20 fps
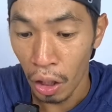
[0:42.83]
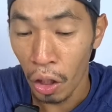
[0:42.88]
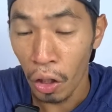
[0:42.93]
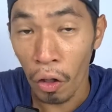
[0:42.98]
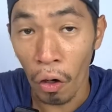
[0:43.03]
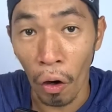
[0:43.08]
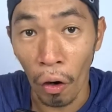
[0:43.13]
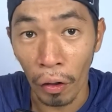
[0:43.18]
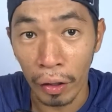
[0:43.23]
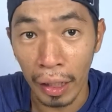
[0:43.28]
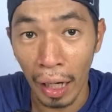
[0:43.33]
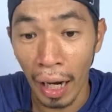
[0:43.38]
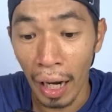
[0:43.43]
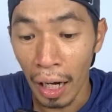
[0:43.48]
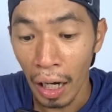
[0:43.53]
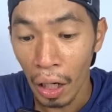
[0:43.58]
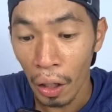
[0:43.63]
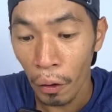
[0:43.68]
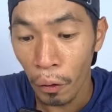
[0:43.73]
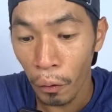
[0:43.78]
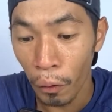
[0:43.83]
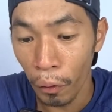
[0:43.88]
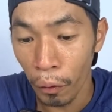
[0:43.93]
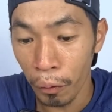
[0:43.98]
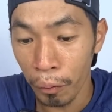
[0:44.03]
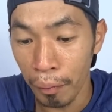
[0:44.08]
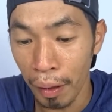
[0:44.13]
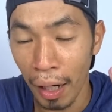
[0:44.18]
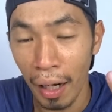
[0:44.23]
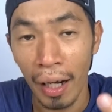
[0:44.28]
Koda,
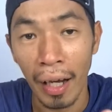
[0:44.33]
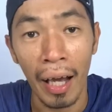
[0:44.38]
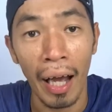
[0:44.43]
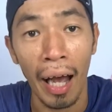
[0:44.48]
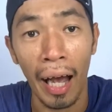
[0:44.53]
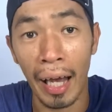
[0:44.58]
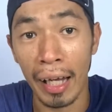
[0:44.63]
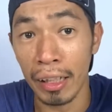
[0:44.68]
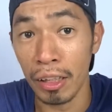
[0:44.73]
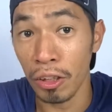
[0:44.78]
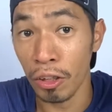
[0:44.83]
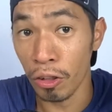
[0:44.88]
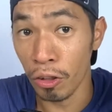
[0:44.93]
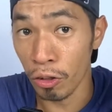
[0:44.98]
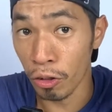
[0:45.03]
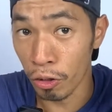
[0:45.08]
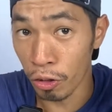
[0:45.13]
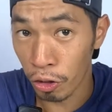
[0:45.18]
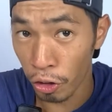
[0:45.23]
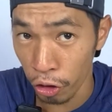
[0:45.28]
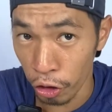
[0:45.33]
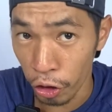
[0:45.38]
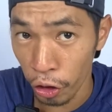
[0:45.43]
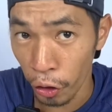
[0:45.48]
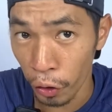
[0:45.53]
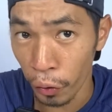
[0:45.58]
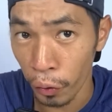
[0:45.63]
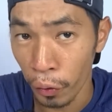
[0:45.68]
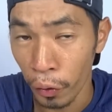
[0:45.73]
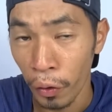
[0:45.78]
Huma, and
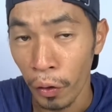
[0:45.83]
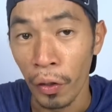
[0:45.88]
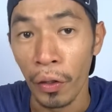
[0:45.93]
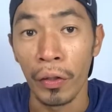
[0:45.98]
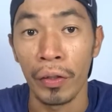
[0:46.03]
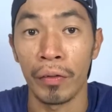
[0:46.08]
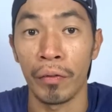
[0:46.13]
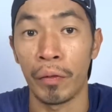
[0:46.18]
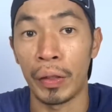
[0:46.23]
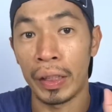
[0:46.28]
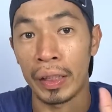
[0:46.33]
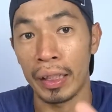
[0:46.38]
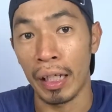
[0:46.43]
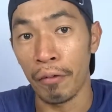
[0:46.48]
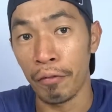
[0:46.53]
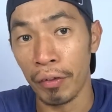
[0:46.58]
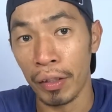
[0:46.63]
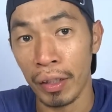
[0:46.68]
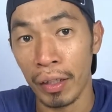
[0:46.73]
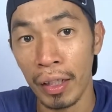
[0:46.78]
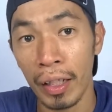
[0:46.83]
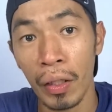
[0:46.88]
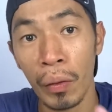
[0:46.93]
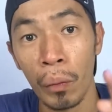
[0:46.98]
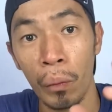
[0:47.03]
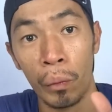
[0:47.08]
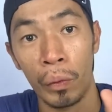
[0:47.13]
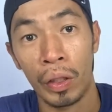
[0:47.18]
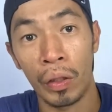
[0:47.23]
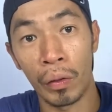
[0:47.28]
GU. We're
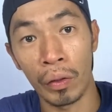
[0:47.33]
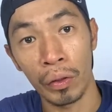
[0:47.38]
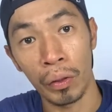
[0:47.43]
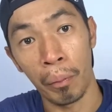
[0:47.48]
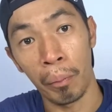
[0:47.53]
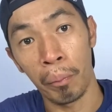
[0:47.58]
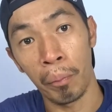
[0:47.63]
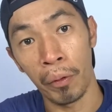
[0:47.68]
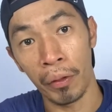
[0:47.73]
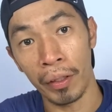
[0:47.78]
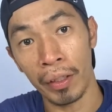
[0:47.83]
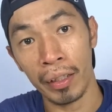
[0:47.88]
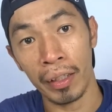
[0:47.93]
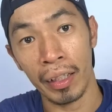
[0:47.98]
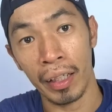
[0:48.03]
going to put it